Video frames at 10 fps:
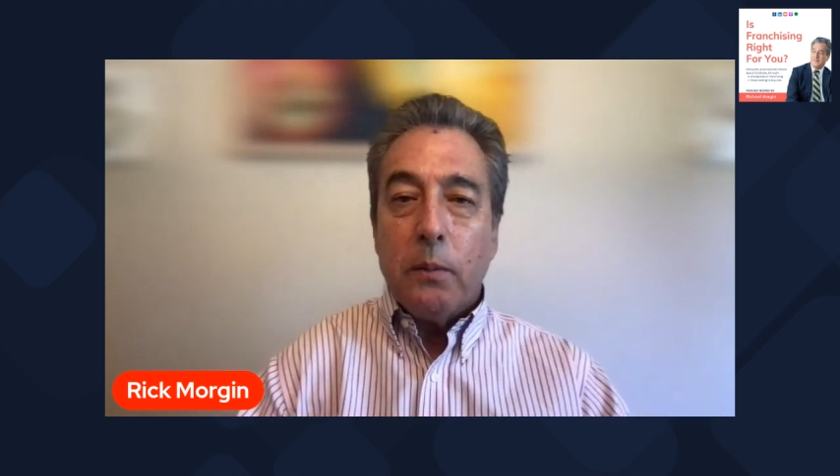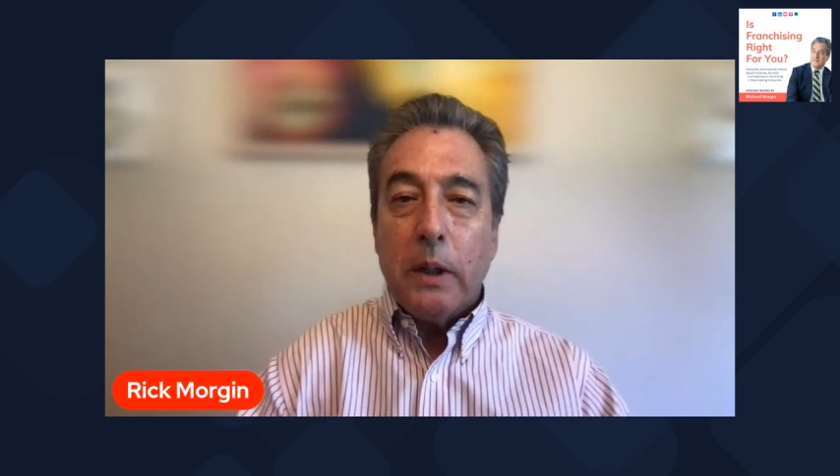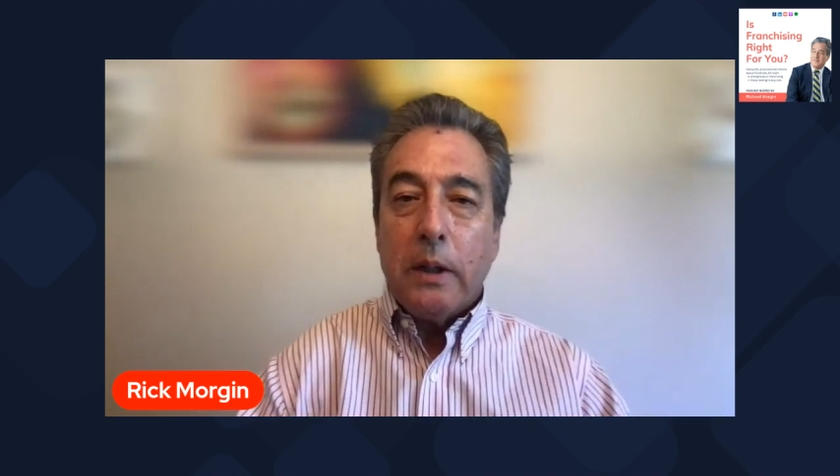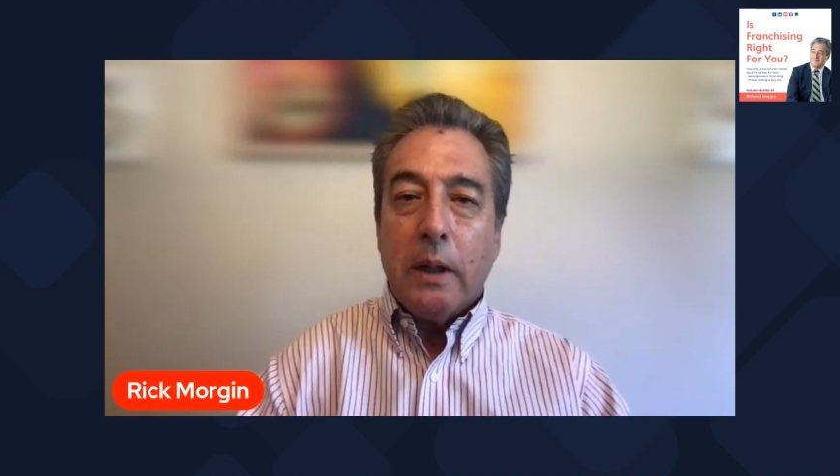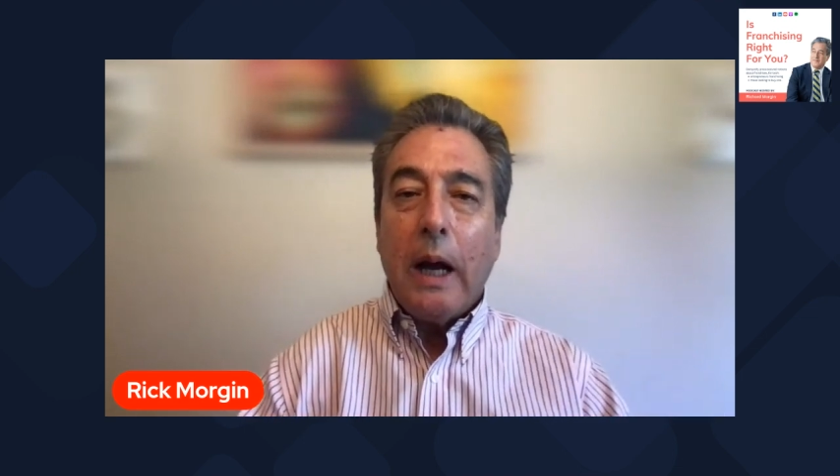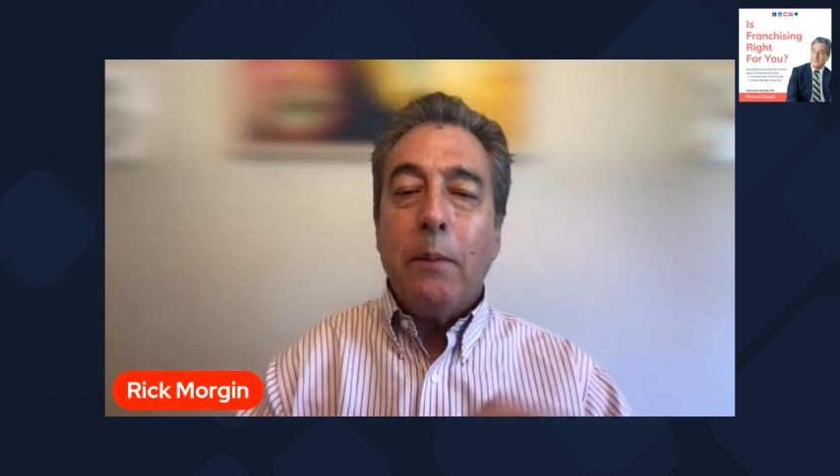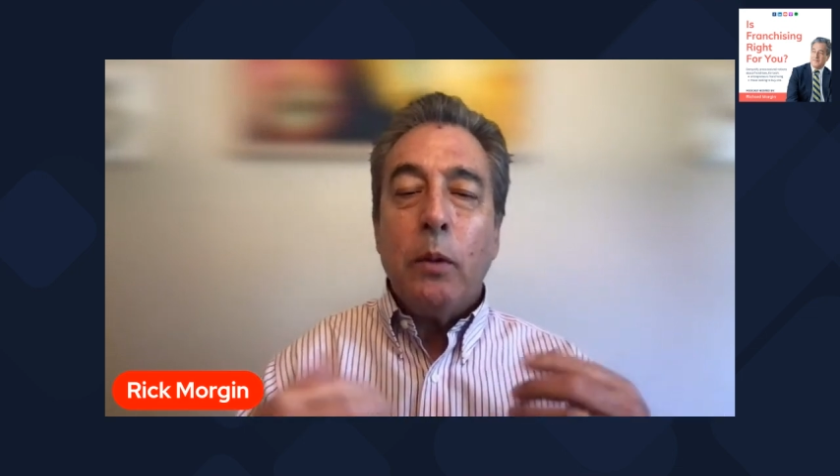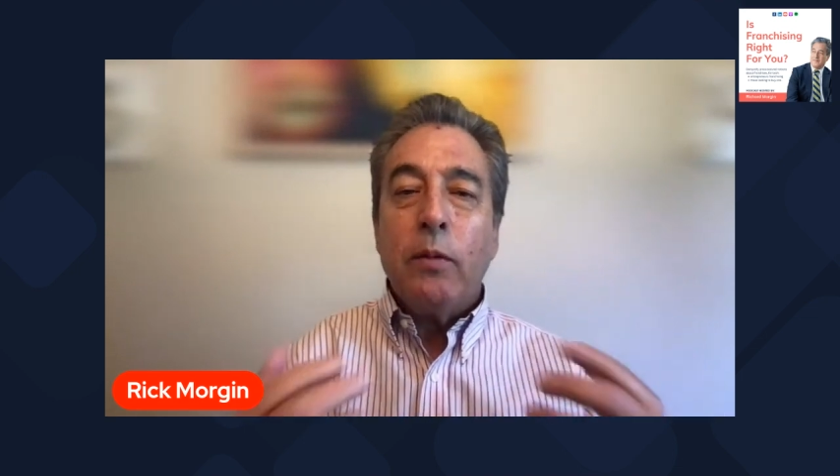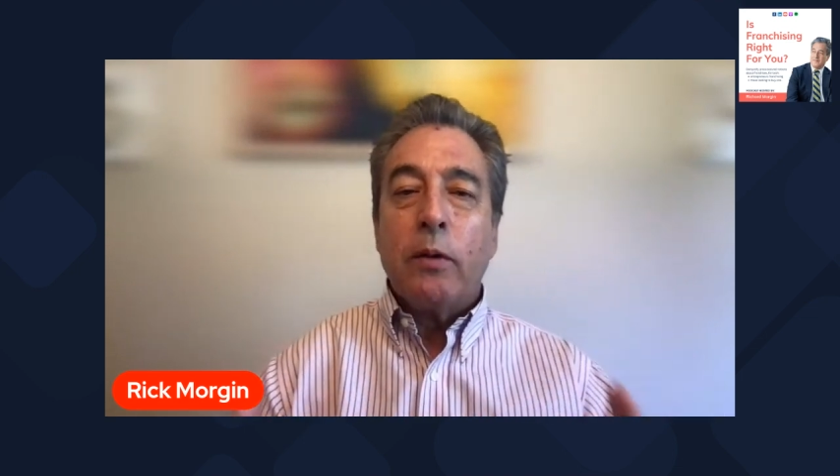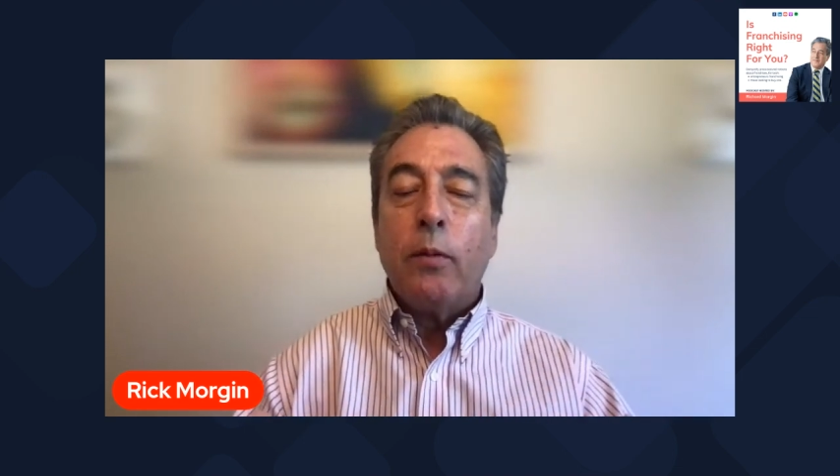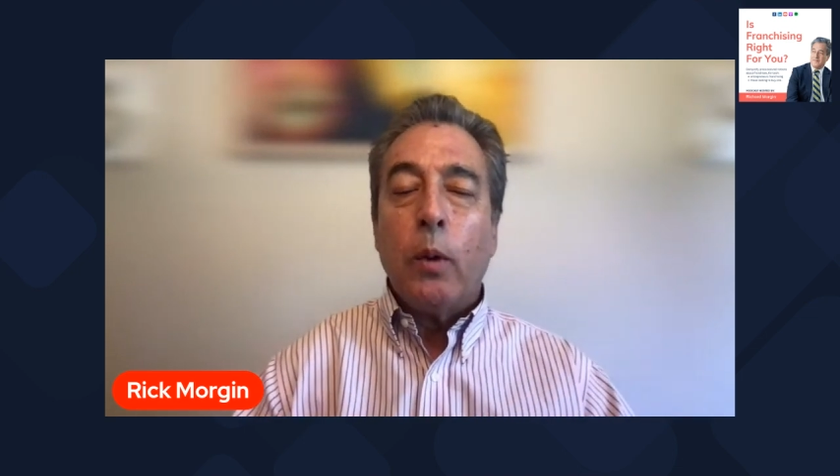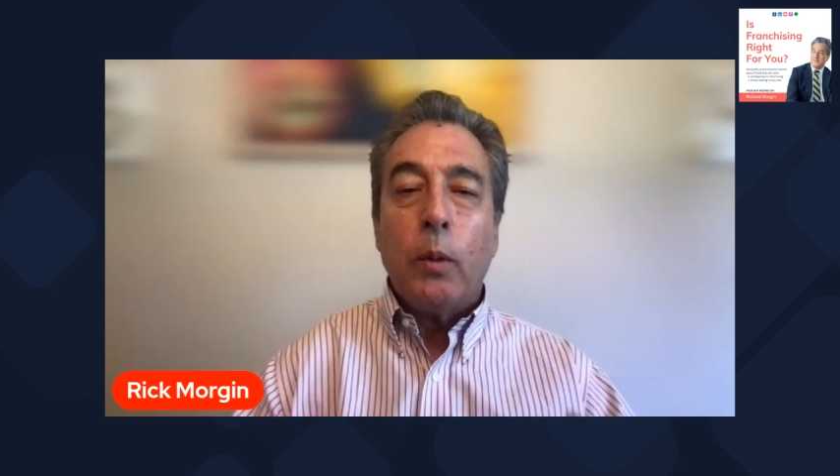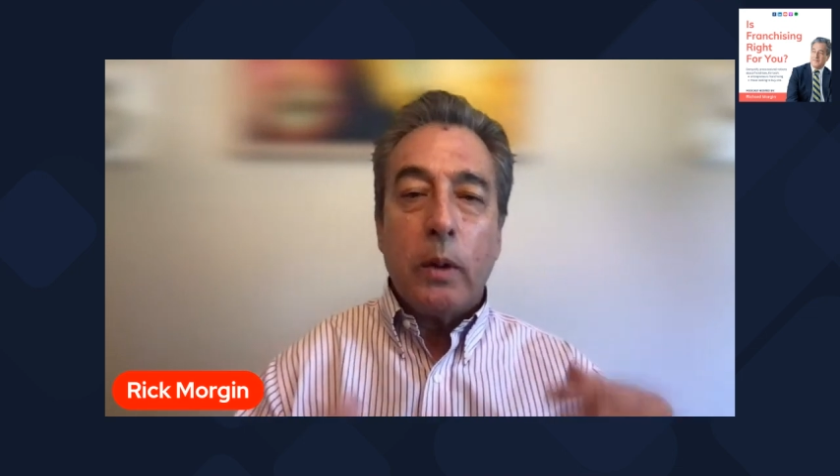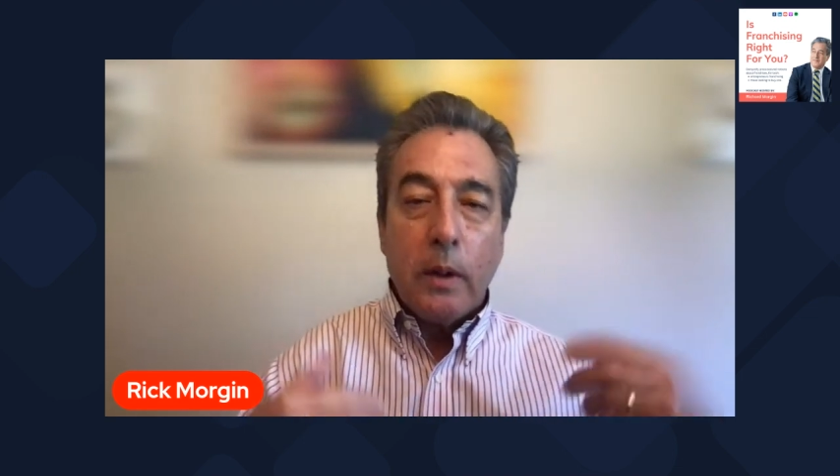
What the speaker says: But I'm moving forward.